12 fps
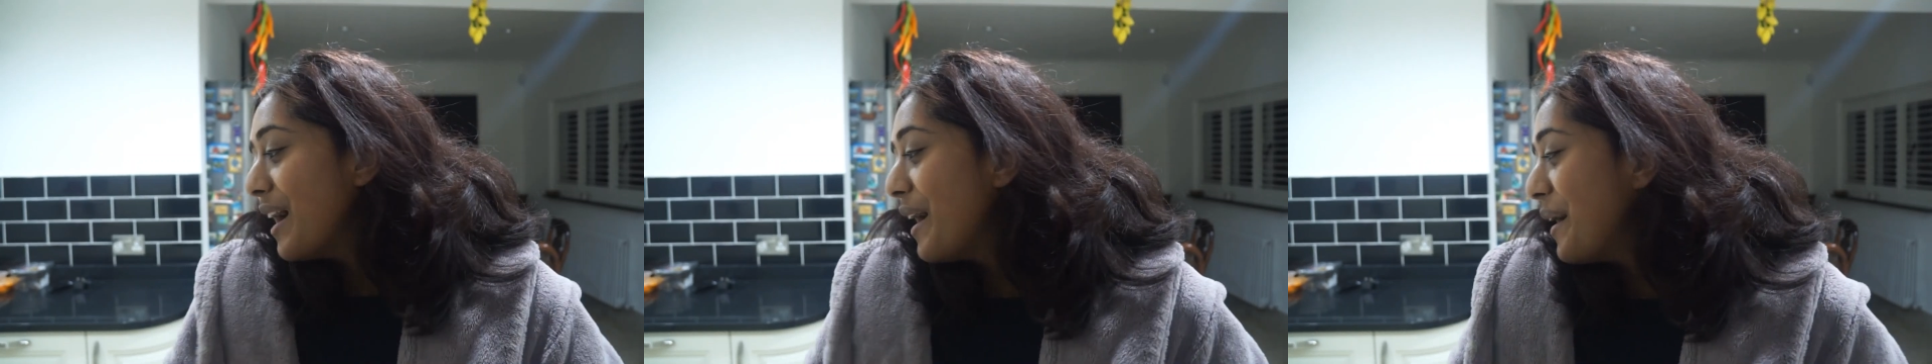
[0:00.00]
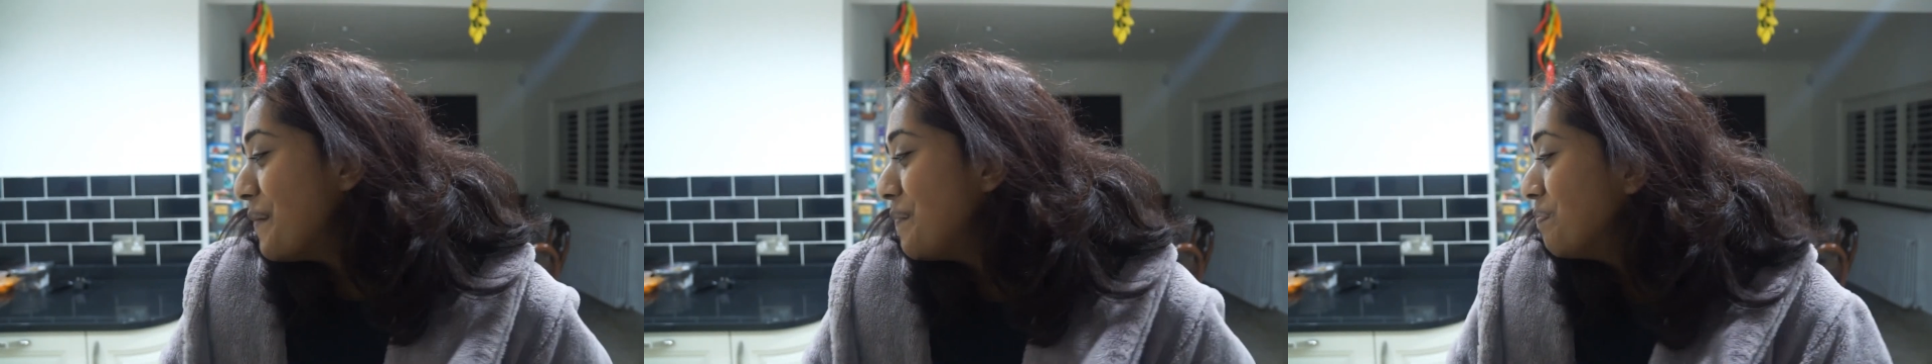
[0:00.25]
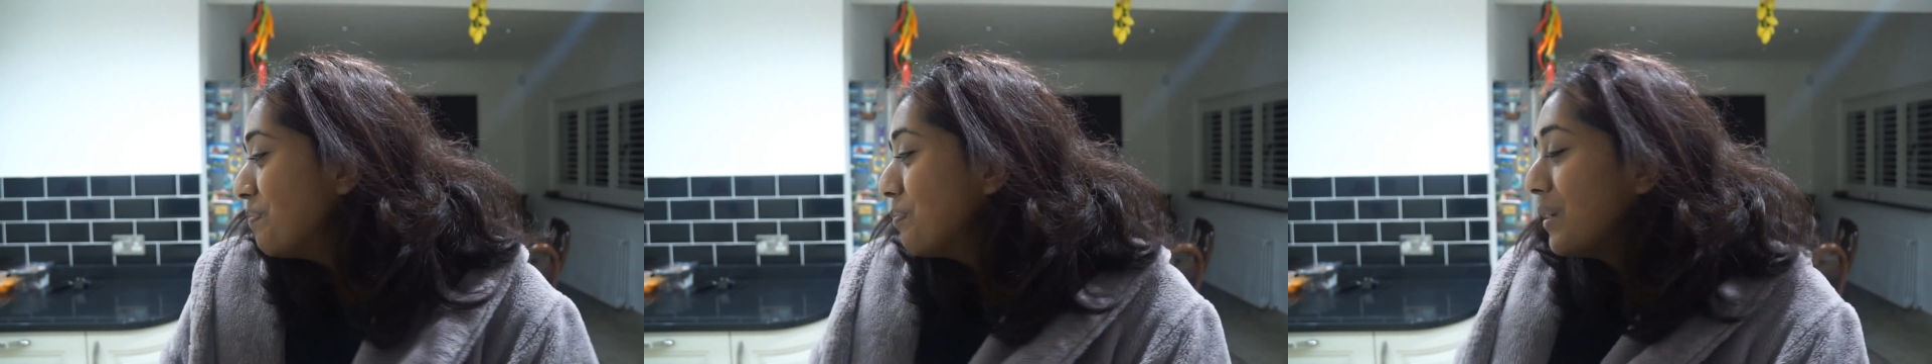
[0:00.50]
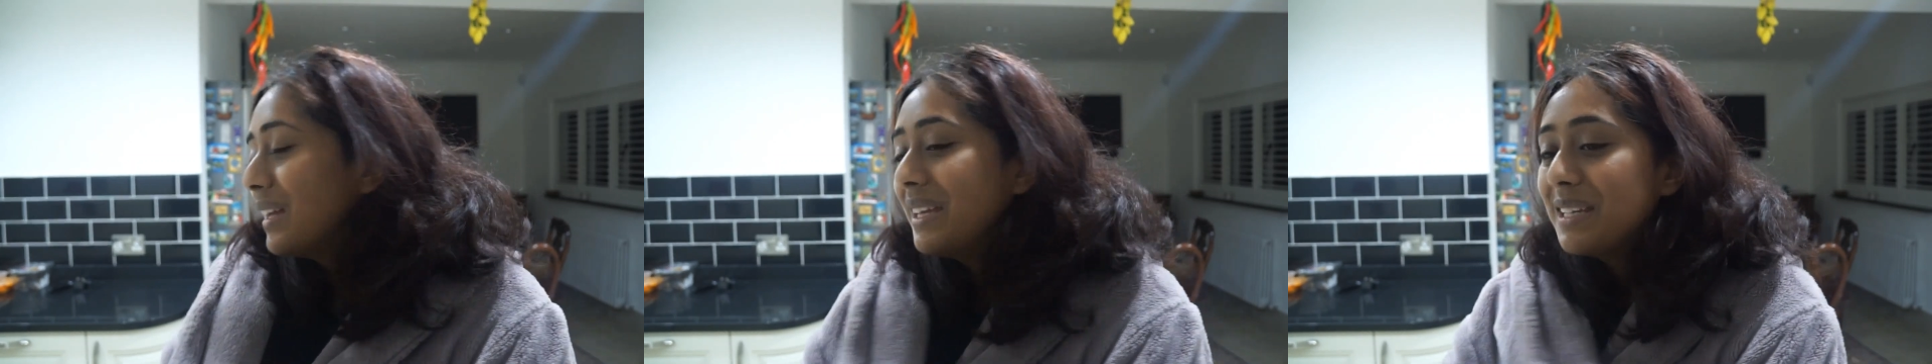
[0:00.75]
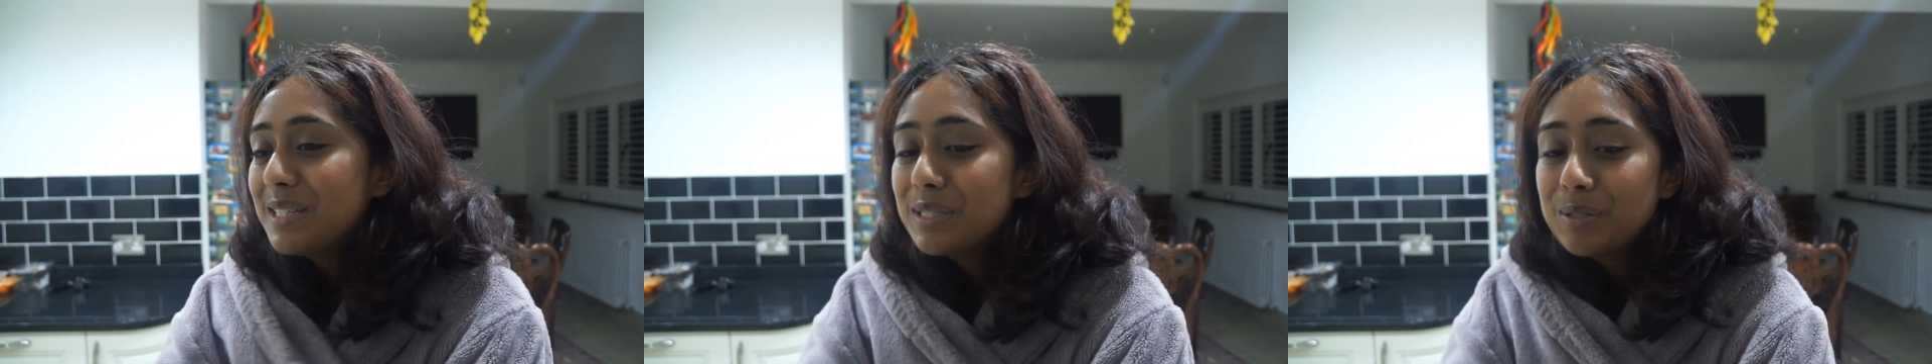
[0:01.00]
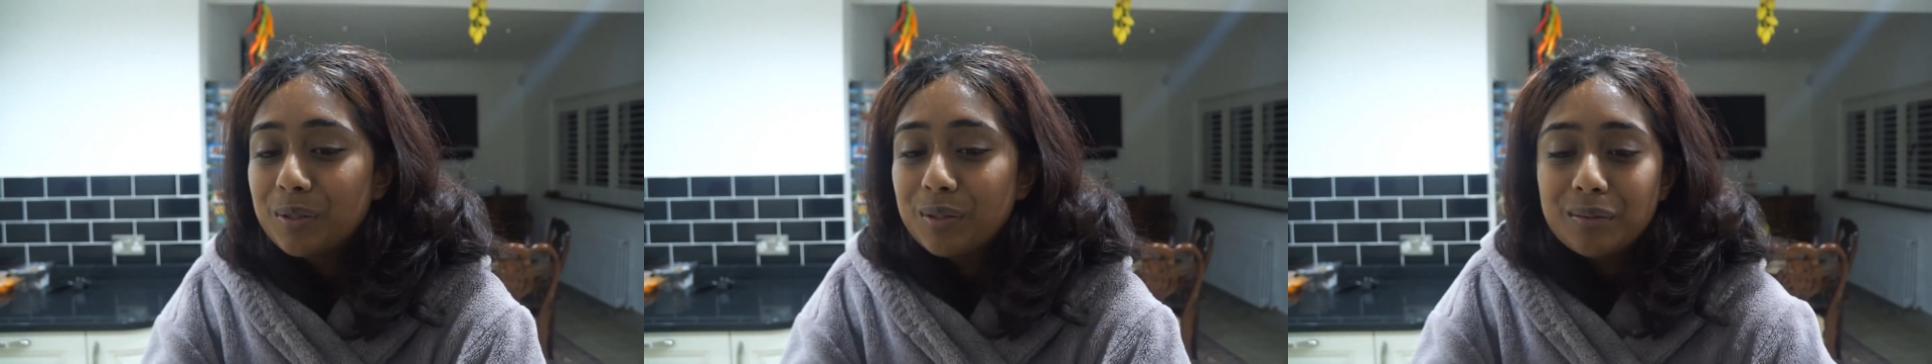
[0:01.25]
But
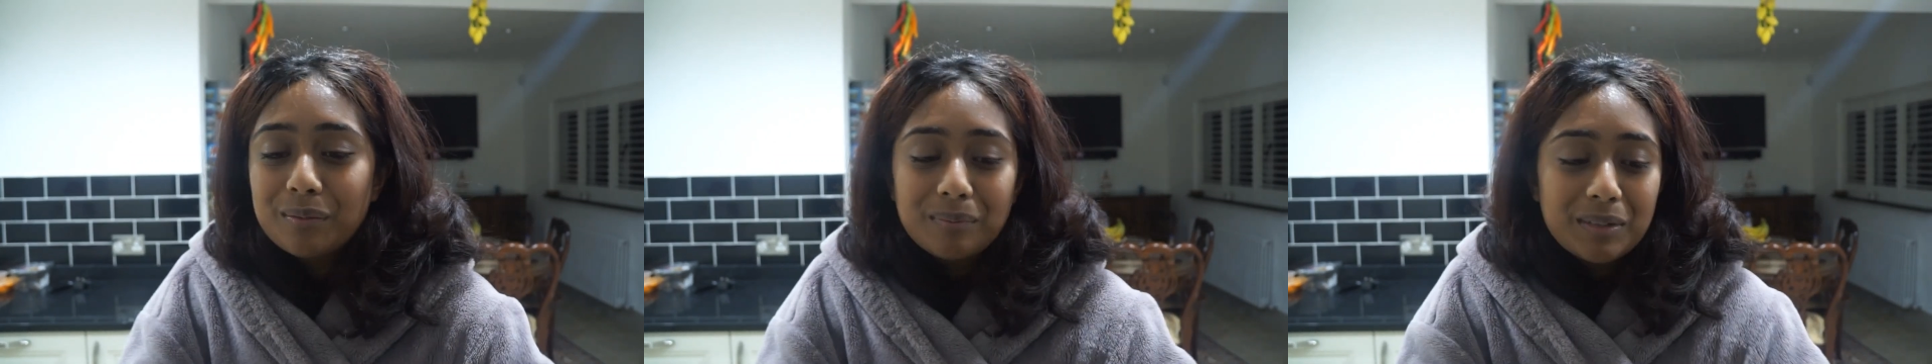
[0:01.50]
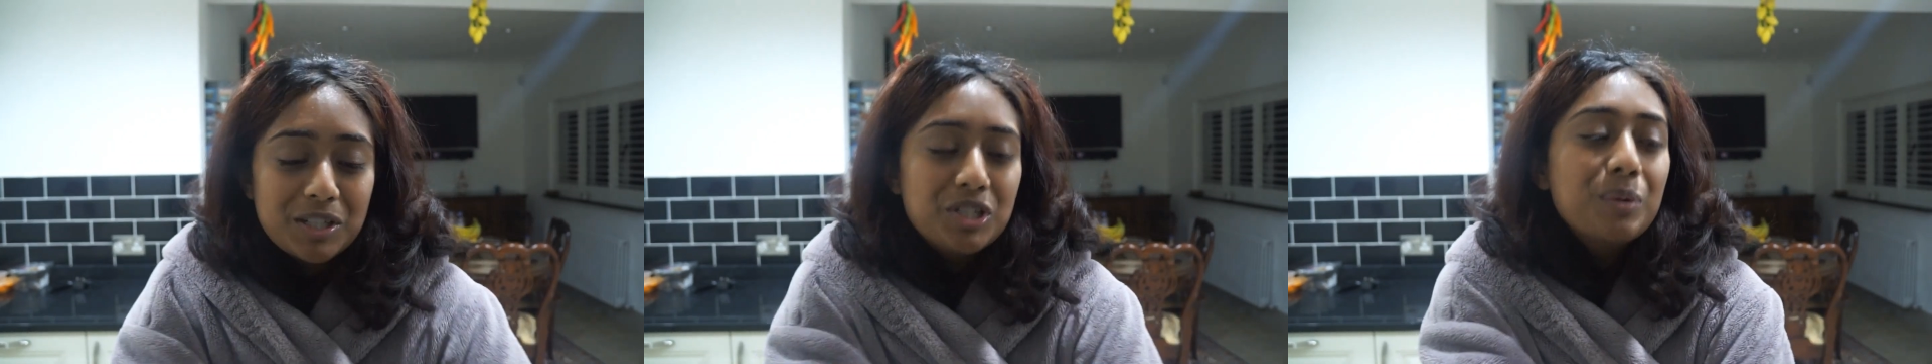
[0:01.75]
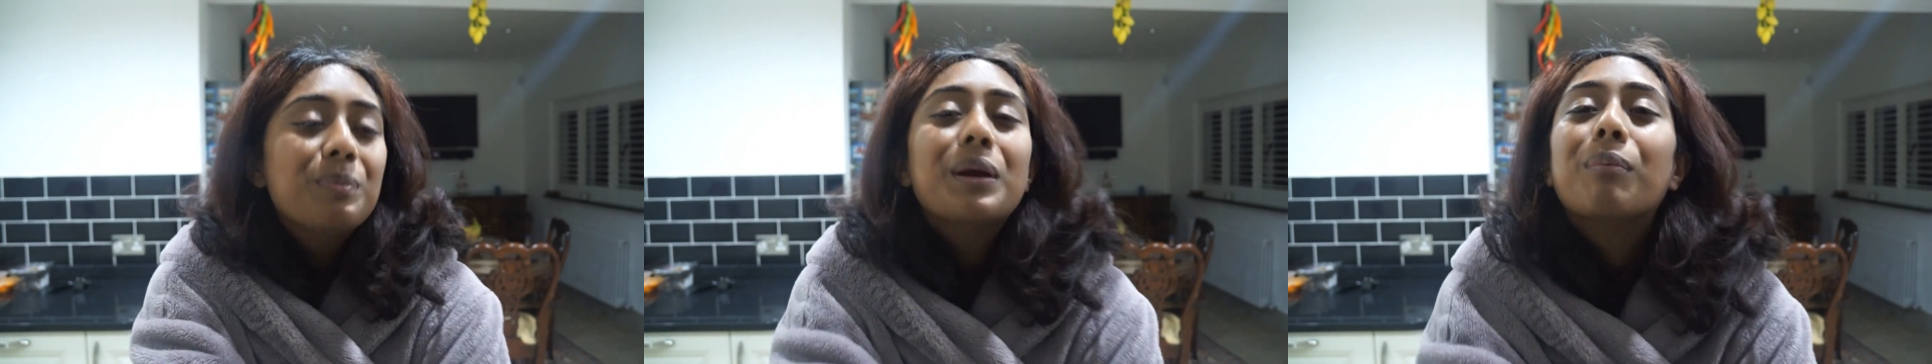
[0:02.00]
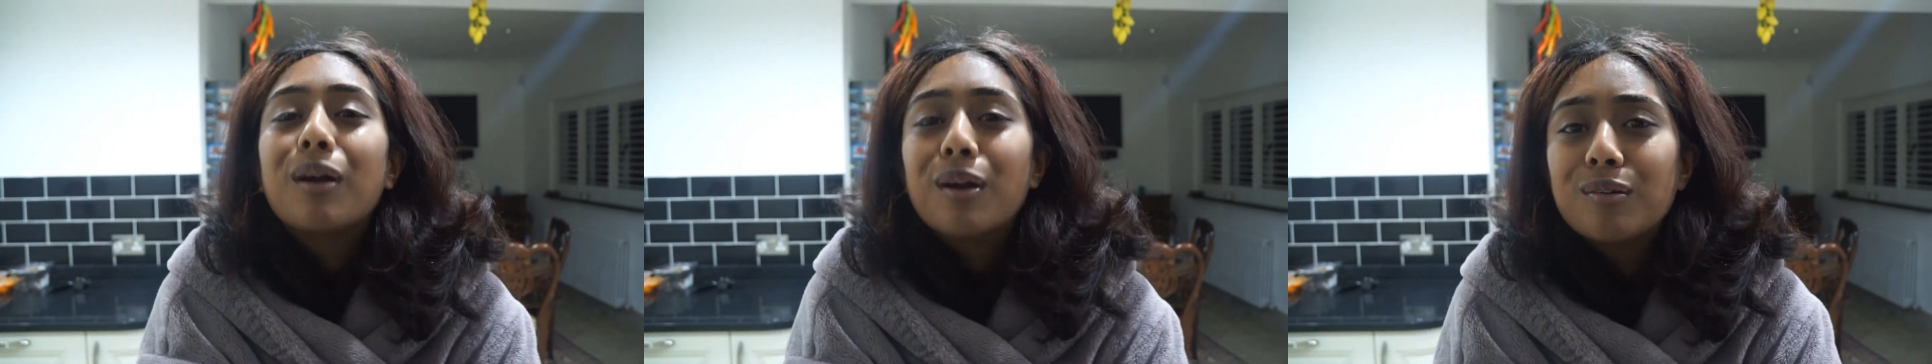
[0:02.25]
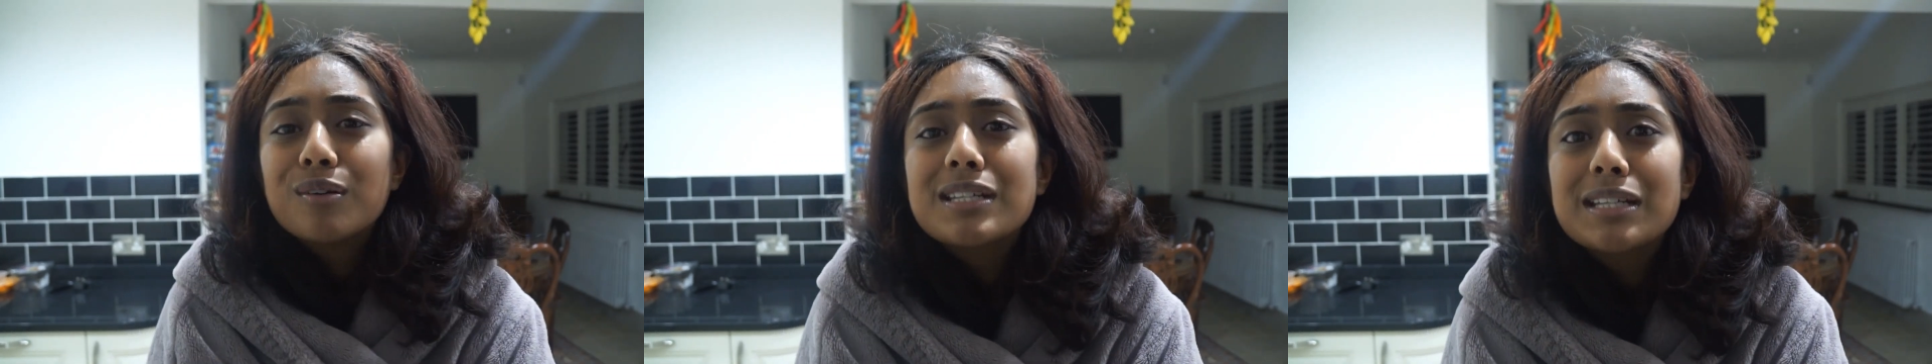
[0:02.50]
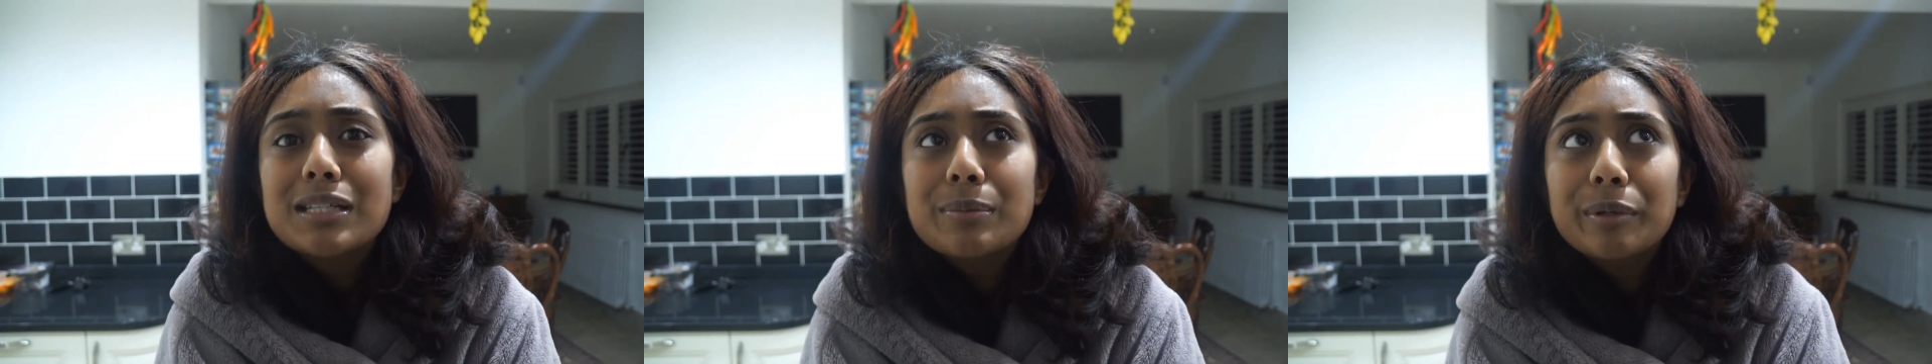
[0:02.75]
it's not, it should be a
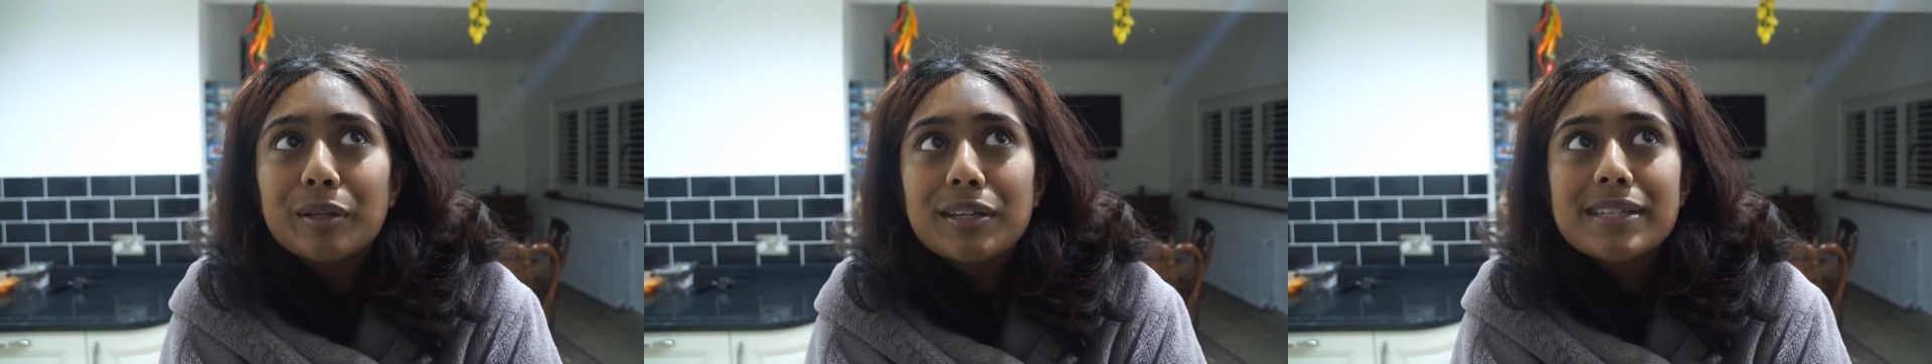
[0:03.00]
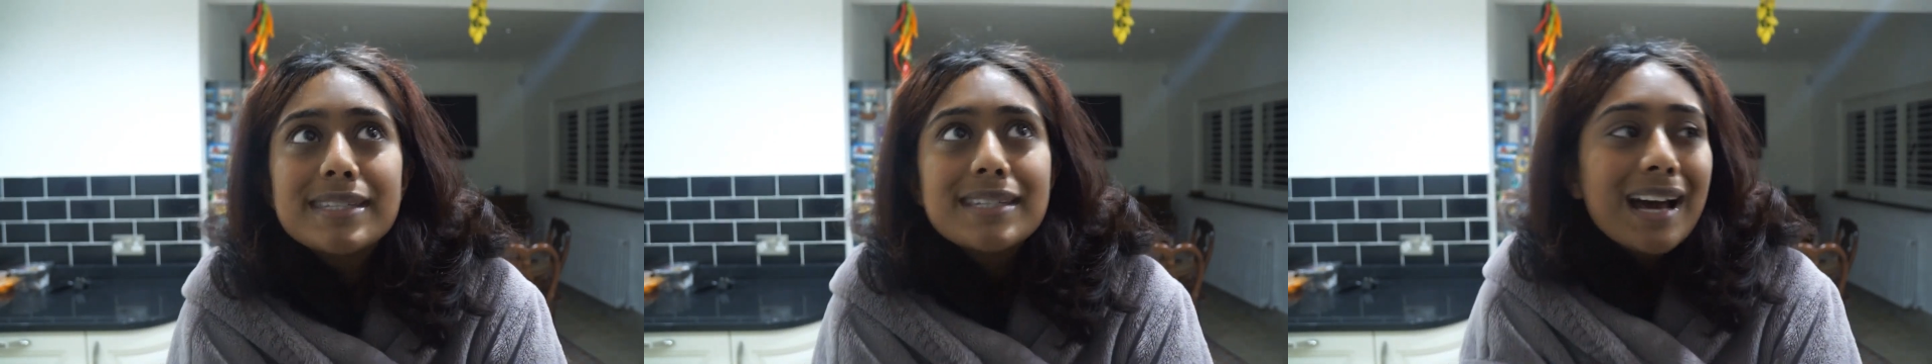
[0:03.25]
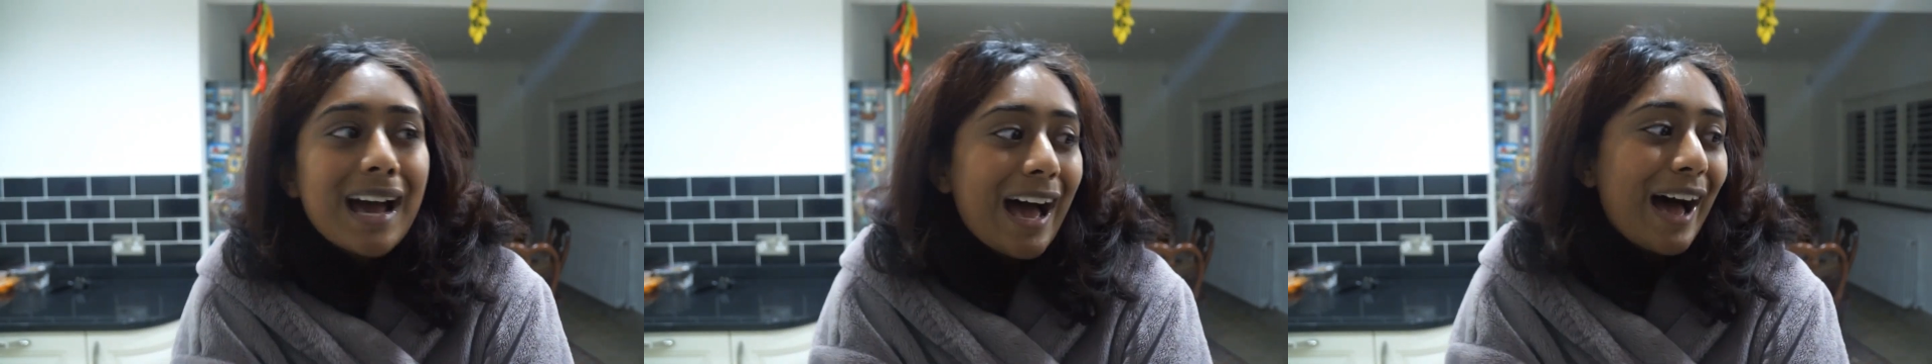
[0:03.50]
priority, to be honest.